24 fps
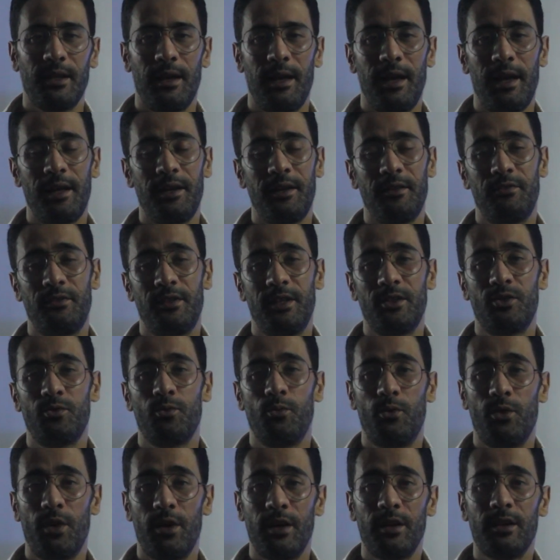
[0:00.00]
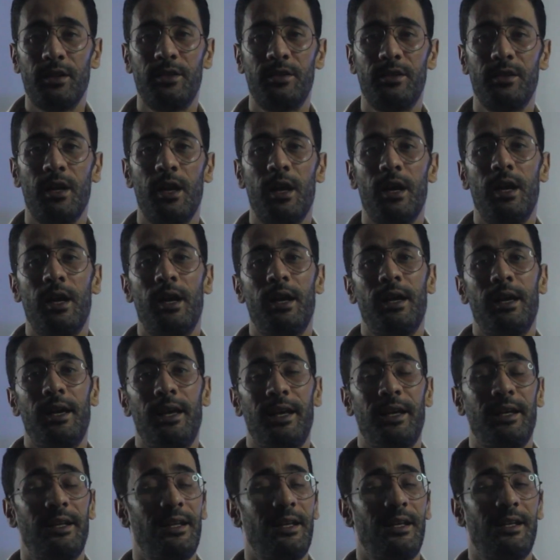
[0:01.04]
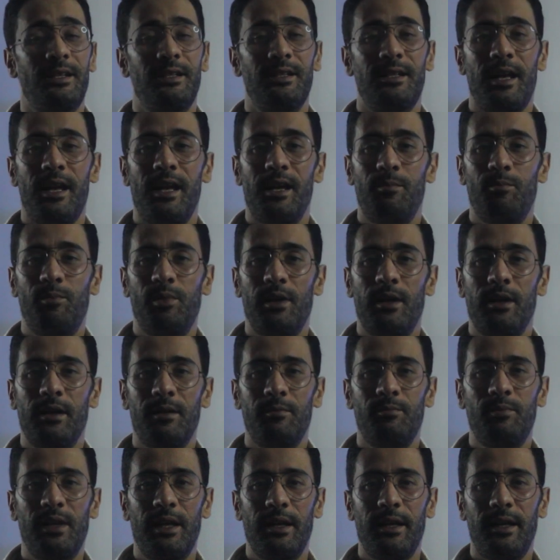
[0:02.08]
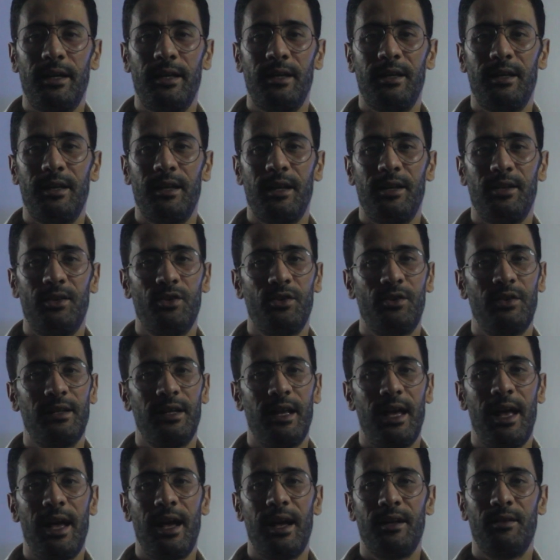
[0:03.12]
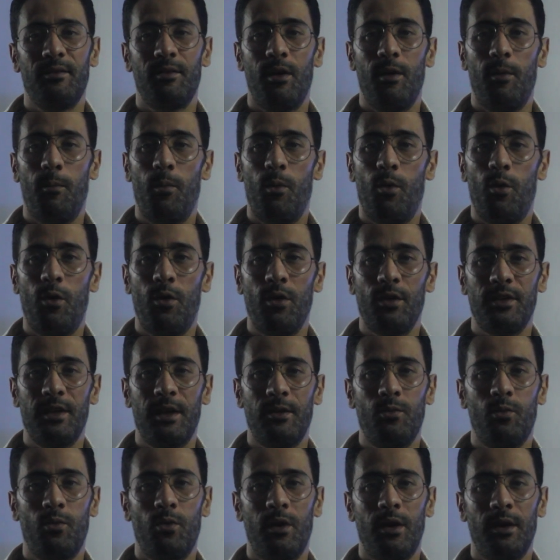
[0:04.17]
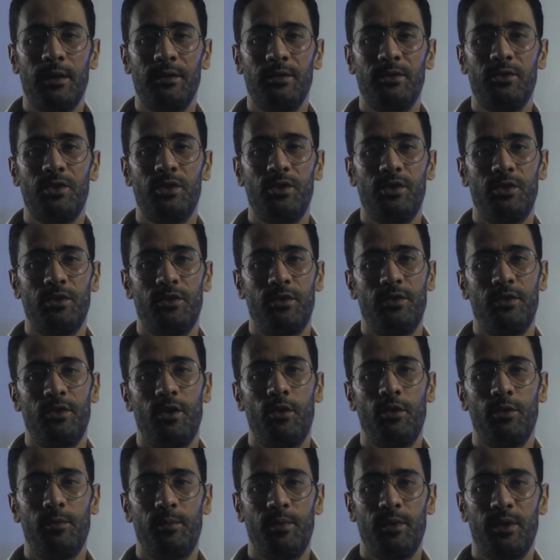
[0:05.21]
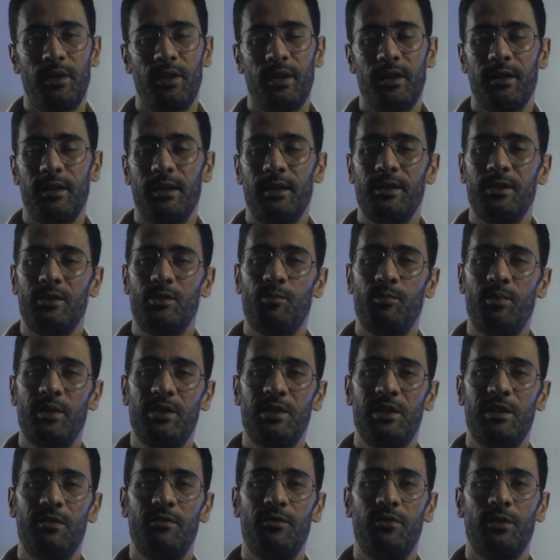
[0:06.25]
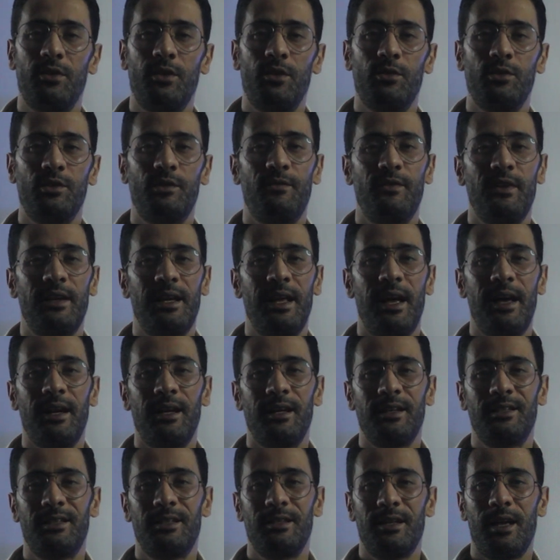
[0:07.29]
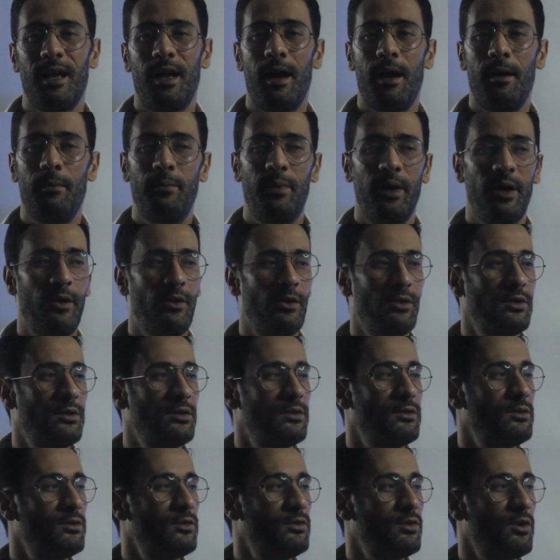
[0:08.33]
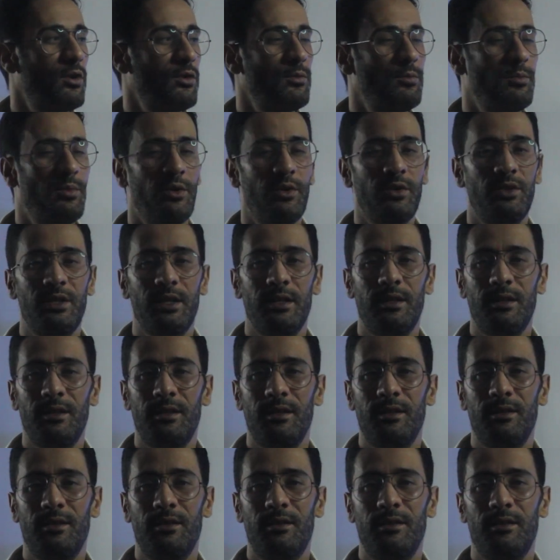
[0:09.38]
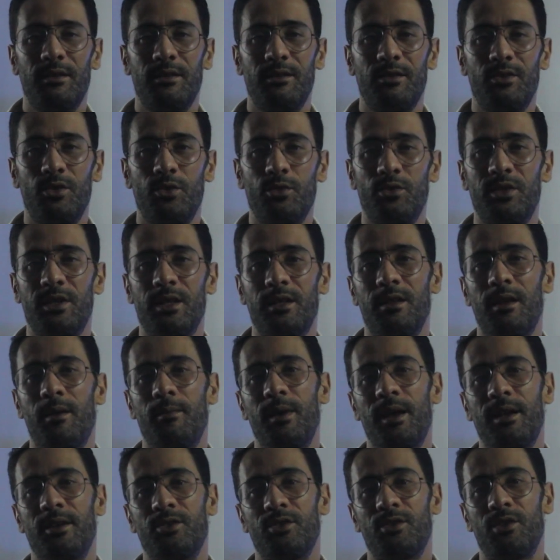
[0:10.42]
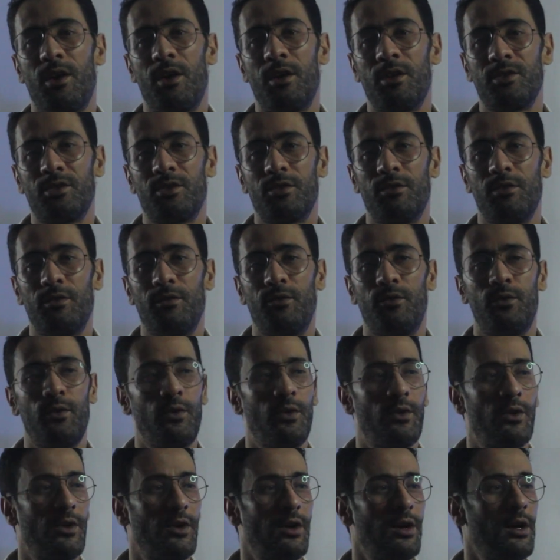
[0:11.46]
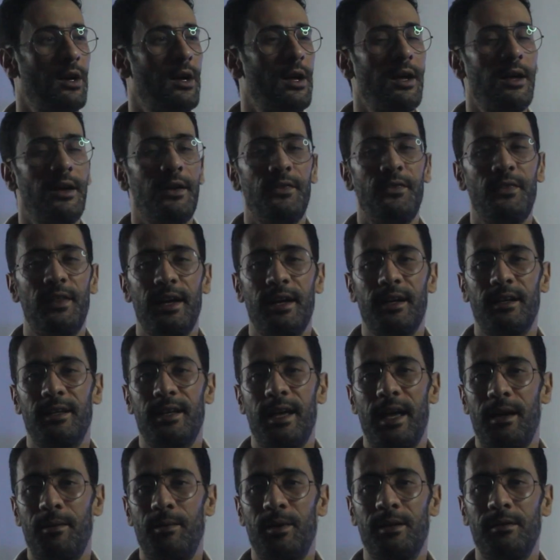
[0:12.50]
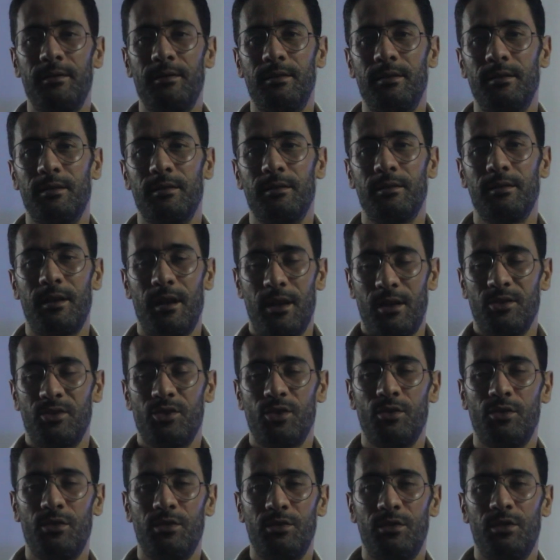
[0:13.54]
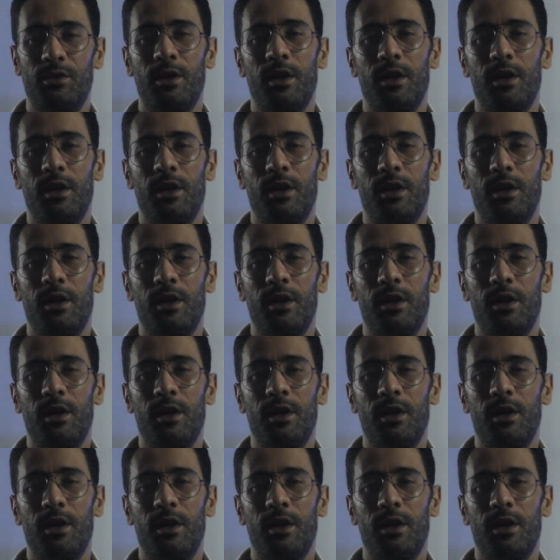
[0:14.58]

And if this works, it is a plug and play, and you could add more than one to your notebook, especially for those fanatics about notebooks and using them as console for their gaming console.